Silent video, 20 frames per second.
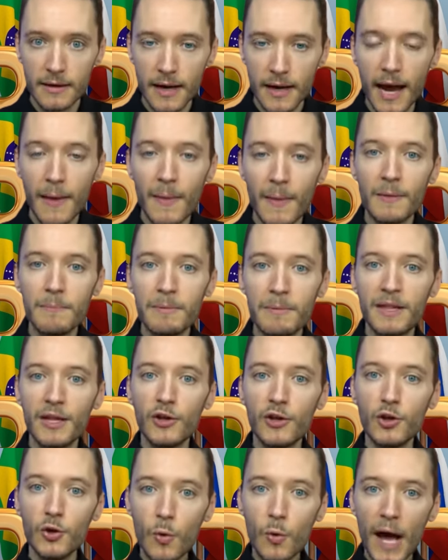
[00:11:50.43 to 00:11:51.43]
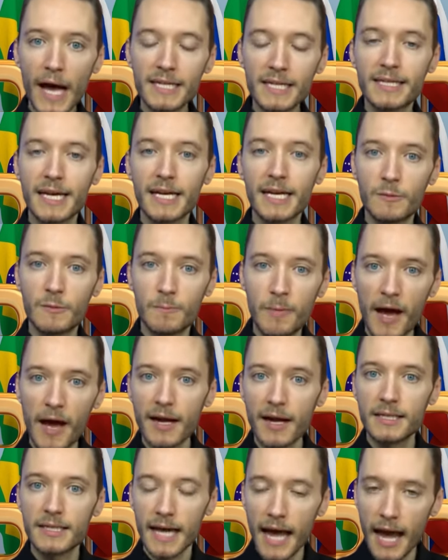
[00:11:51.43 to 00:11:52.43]
But the U.S.
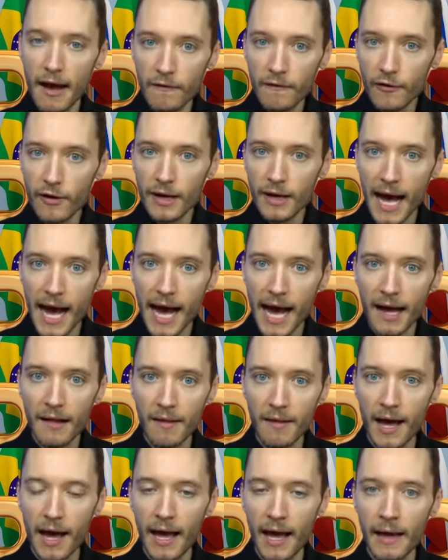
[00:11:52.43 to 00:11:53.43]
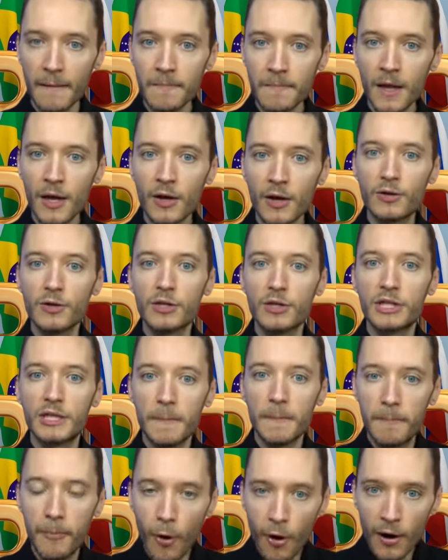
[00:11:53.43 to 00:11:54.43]
expects every ally to
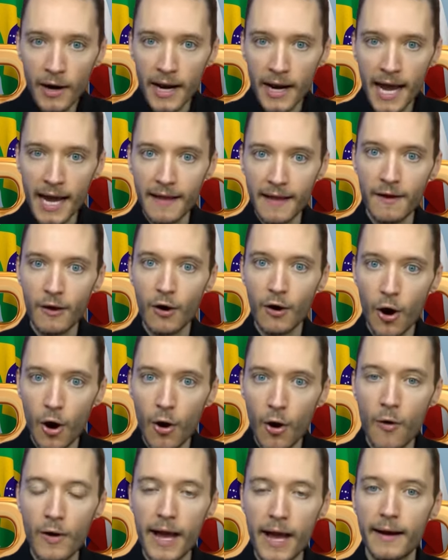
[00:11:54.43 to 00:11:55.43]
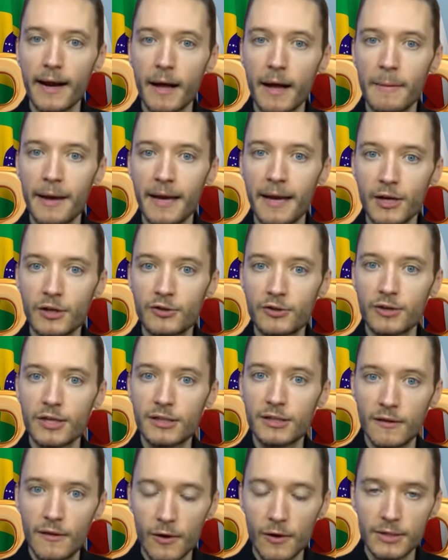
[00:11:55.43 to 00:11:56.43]
subordinate their own economic
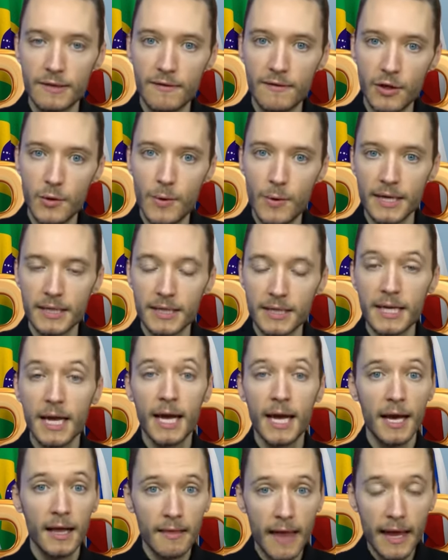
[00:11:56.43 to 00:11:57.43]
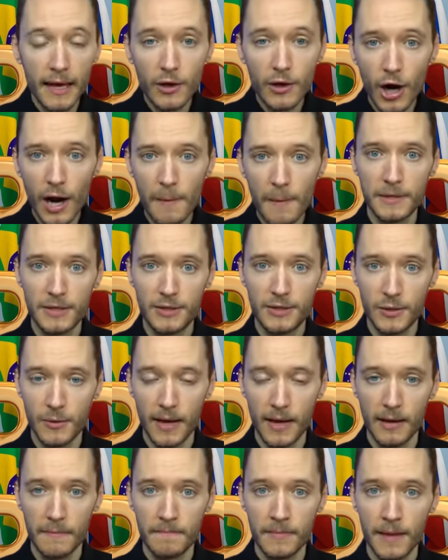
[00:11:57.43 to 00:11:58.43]
interests to those of the U.S., like Europe is
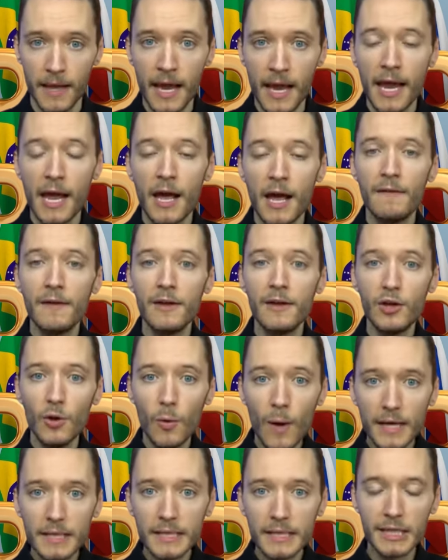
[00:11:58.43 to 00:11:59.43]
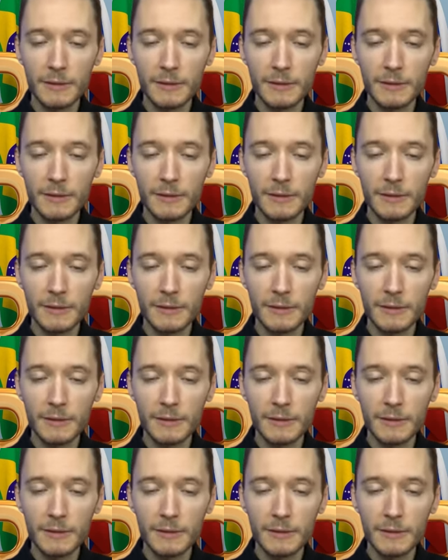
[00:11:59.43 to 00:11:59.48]
doing. The U.S.